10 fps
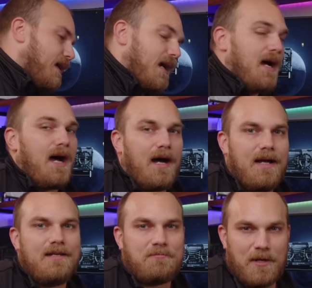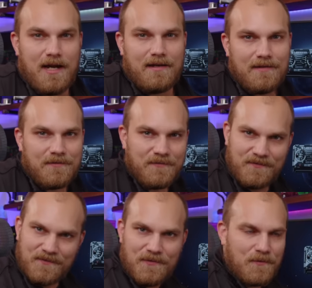you, I spent
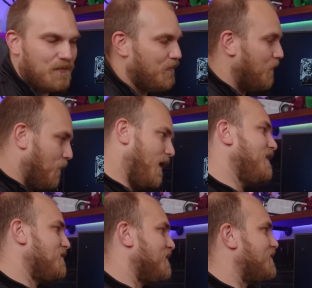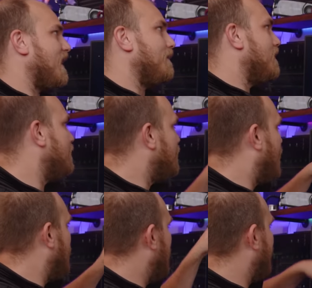way too much time uh,
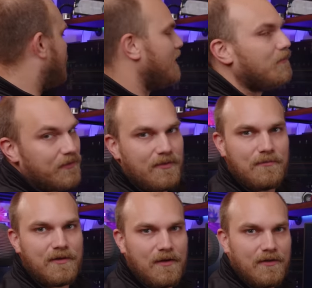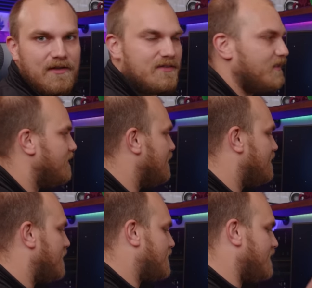messing around with, with all this,
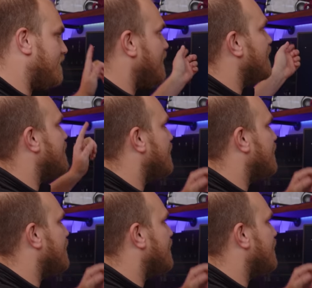especially the fans